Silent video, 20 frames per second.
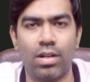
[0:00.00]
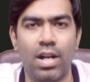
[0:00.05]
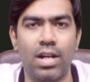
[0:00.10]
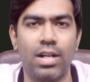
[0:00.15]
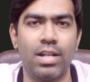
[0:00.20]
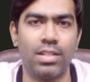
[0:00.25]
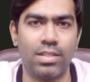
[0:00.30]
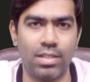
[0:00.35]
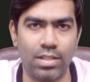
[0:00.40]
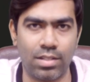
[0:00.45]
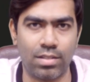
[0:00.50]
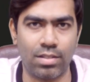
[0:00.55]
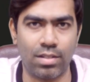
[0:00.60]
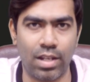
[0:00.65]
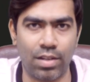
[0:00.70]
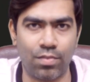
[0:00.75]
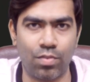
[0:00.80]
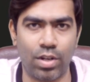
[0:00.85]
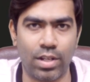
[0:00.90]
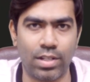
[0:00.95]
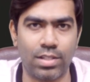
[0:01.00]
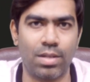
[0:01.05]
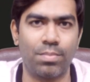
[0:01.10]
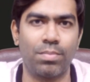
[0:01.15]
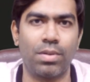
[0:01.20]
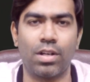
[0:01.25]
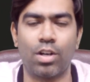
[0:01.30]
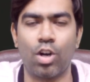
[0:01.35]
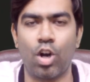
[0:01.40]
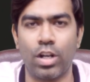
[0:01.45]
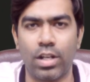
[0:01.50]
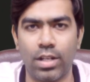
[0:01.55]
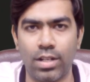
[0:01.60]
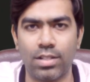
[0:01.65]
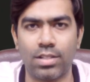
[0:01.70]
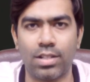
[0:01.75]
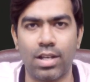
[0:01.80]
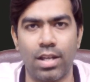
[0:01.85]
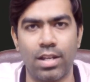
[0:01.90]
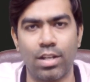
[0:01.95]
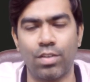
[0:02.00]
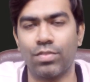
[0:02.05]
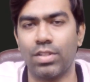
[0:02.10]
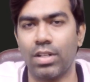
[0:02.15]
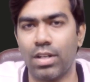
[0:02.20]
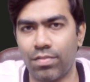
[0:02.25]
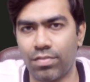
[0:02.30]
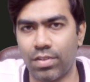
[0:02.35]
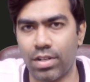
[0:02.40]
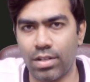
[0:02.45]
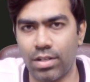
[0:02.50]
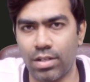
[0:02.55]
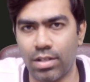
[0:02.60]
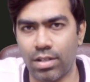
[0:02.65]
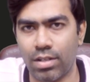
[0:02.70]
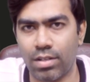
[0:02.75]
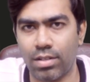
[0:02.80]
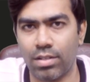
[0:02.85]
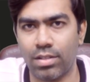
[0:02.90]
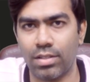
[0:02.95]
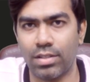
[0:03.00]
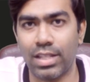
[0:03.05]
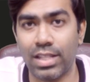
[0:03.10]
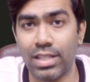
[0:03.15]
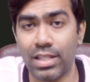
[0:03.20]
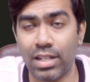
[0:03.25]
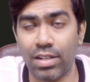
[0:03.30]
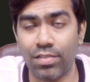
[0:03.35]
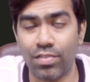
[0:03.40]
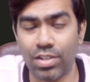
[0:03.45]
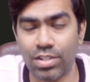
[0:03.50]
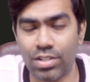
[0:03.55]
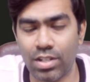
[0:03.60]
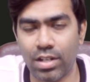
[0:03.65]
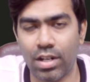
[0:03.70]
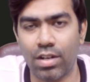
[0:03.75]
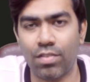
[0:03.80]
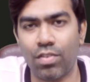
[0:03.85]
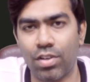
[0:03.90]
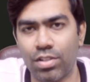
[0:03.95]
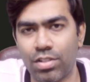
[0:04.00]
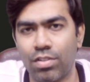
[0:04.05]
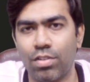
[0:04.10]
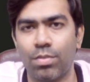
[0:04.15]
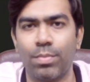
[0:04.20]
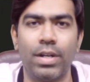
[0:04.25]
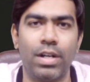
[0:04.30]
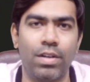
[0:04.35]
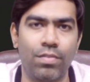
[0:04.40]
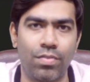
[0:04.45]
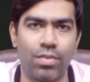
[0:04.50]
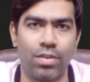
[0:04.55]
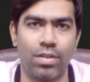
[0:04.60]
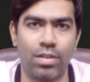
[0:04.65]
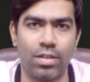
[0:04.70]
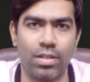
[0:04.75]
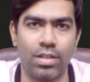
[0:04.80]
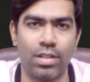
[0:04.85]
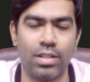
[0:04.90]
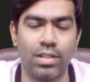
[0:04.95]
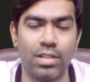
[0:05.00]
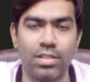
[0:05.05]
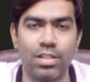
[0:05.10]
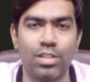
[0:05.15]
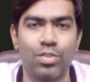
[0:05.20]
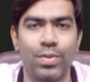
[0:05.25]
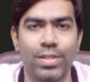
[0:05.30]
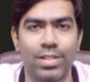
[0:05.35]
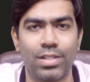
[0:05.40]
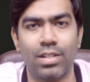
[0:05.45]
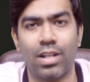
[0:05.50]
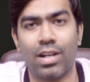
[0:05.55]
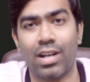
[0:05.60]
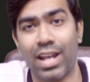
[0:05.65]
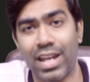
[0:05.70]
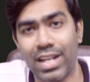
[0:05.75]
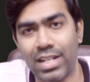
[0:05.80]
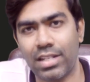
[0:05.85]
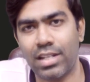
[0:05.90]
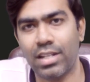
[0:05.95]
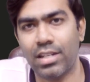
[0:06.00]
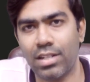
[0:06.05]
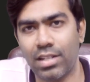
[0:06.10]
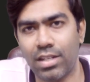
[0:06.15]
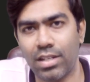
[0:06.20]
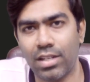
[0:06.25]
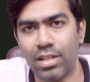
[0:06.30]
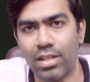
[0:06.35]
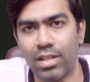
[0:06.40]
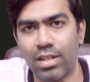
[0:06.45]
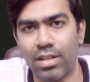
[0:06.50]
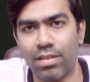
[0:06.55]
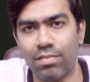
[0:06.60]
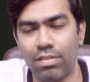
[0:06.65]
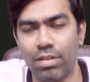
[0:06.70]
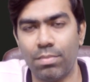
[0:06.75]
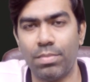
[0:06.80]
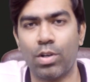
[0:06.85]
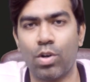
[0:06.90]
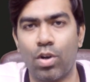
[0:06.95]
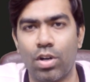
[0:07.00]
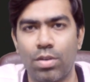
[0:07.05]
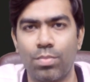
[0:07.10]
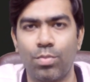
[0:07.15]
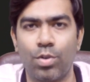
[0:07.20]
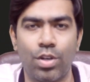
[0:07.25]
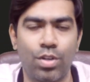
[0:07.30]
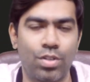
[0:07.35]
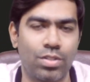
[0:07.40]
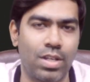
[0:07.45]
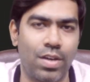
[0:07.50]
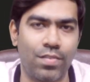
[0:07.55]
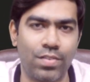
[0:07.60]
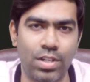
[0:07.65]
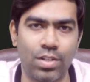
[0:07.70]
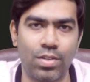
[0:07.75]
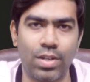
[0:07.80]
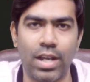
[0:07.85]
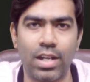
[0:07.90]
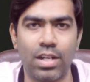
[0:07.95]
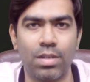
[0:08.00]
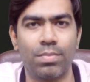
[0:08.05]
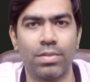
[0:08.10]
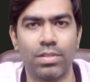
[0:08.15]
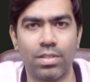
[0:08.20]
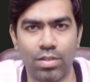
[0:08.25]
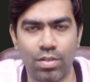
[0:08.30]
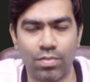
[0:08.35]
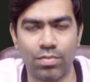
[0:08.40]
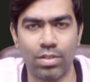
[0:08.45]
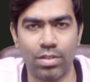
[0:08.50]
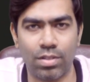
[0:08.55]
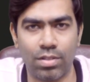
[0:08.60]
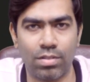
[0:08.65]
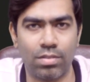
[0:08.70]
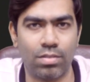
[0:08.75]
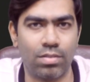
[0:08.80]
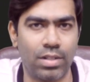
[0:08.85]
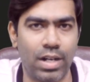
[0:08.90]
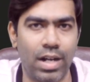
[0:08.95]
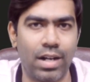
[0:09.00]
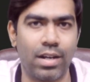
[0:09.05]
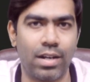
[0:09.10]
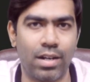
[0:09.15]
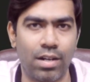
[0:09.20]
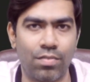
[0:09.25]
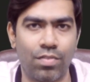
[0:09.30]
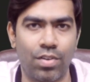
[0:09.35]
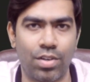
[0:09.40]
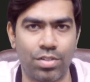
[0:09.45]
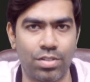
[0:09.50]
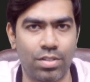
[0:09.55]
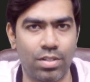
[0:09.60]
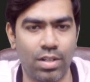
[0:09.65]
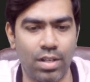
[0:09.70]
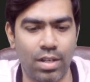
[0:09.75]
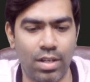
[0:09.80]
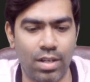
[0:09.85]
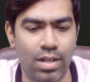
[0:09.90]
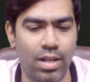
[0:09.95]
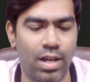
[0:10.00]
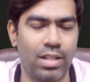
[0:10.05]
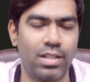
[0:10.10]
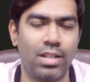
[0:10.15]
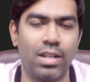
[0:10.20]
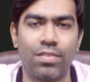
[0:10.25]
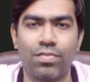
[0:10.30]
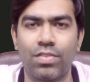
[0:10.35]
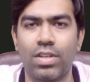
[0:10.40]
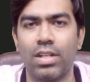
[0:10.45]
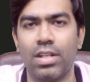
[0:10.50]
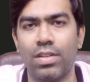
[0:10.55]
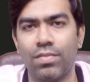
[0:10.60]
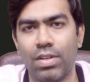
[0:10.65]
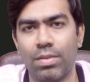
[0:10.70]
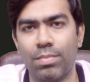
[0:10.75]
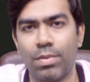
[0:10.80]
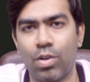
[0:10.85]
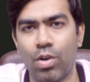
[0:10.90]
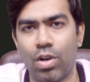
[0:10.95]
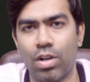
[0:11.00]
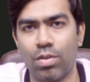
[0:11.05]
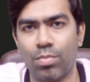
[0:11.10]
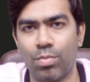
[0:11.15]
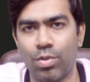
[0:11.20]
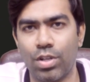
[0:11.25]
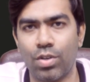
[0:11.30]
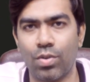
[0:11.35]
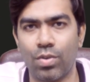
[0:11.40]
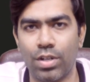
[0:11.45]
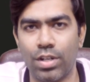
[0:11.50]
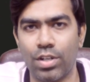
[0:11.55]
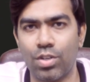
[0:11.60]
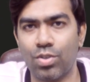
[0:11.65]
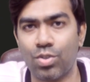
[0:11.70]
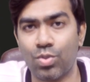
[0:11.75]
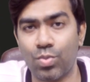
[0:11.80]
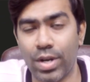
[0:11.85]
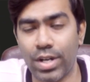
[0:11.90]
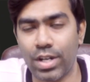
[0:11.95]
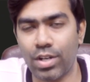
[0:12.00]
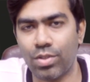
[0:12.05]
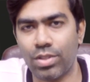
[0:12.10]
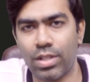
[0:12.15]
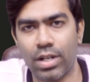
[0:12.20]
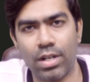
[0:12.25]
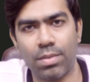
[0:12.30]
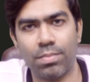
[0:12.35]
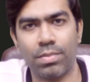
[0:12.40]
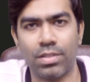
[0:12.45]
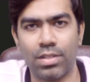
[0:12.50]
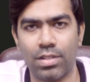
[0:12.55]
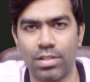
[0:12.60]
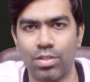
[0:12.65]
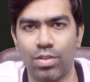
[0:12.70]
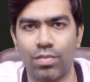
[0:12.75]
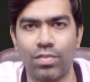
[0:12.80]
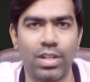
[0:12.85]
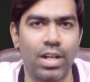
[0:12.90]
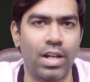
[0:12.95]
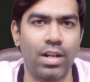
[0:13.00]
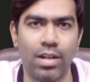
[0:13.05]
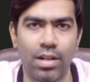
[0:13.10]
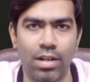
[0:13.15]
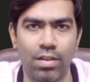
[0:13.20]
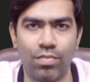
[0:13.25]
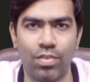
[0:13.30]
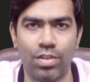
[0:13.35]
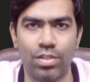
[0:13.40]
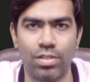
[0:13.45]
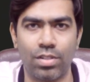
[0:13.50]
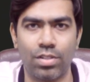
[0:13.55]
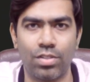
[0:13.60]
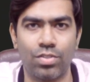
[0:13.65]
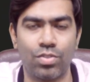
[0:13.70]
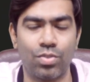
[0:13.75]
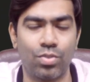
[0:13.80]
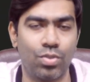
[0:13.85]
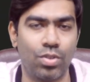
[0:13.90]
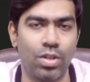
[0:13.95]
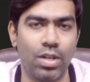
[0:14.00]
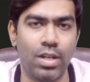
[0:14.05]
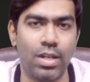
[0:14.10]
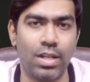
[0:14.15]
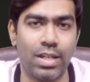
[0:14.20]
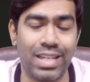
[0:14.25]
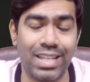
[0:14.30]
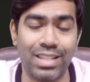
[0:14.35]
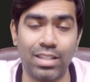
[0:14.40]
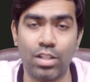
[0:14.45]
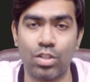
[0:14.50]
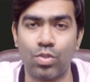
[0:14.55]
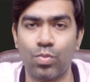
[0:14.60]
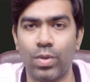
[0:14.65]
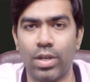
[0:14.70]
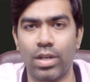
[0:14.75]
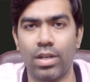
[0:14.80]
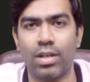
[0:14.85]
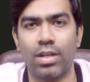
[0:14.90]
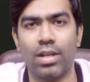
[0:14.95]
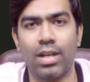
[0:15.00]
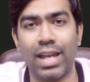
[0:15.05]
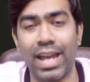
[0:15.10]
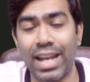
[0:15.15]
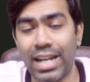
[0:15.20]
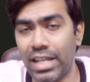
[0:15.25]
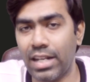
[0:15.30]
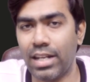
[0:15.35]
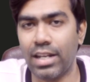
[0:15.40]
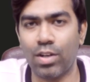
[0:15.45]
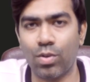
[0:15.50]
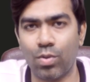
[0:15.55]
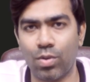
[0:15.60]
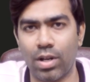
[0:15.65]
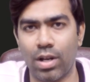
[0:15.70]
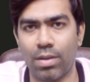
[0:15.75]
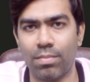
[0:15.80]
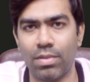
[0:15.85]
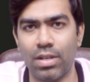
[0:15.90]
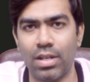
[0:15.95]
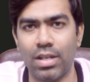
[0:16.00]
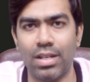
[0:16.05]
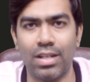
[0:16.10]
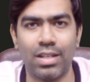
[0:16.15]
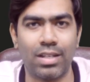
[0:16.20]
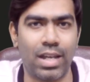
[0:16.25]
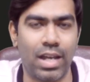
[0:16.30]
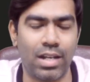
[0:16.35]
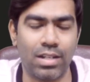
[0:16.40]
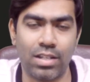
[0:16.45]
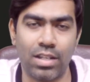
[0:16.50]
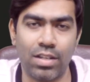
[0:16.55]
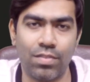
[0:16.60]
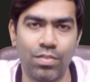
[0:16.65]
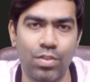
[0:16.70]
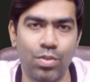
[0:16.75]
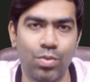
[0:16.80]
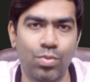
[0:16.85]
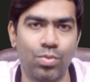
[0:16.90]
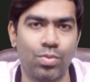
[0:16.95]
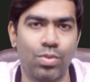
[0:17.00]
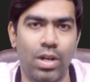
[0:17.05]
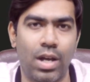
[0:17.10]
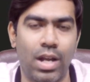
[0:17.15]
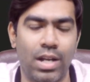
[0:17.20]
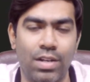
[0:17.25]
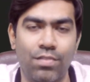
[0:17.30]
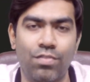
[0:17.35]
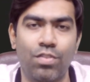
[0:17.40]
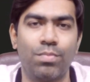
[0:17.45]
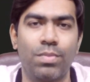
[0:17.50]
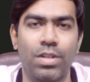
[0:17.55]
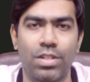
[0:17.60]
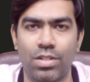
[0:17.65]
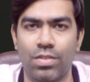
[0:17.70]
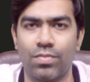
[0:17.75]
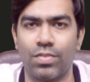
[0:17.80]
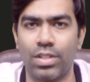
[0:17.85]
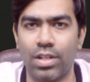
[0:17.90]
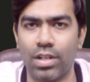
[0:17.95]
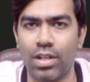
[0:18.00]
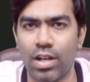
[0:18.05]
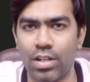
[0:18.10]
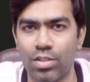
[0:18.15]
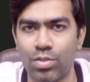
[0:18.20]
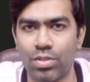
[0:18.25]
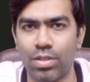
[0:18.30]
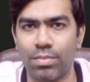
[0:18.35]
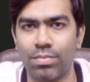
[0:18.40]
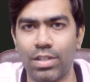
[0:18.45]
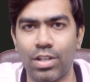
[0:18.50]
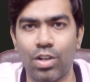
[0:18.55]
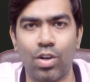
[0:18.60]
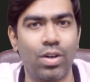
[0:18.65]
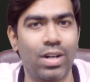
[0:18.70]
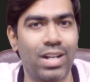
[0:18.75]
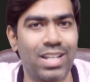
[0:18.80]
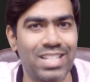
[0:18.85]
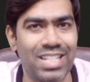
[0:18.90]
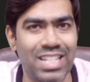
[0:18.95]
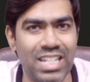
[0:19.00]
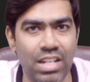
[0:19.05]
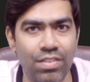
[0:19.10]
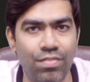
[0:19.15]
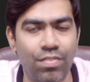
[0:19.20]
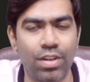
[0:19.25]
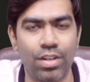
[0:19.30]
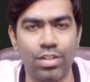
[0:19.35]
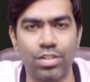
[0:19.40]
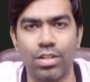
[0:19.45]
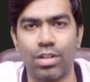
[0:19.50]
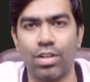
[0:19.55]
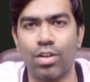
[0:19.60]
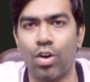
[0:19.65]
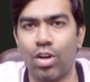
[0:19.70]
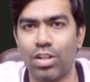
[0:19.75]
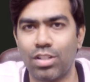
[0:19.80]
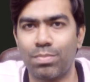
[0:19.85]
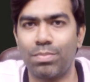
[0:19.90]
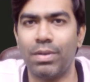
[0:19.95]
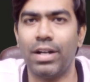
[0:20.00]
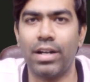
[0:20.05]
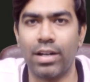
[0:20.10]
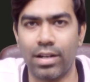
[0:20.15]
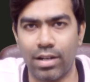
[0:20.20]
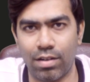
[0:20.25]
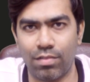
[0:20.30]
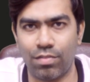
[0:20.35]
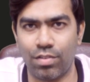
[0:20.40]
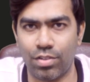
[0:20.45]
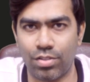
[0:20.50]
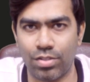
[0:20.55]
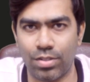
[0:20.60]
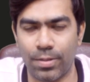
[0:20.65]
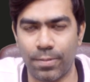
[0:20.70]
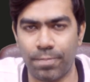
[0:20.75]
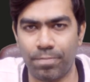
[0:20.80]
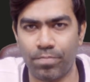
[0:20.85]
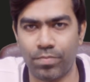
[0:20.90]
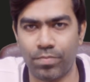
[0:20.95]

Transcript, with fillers: a disease, like for example, a cortical scarring of the left kidney, then the differential renal function will be different. In this situation, the right kidney will be contributing to 70 to 80 percent of the net renal function and the left kidney will be contributing only to 20 to 30 percentage of the net renal function. So in this way, any renogram can give you an information with regards to something called as differential or split renal function.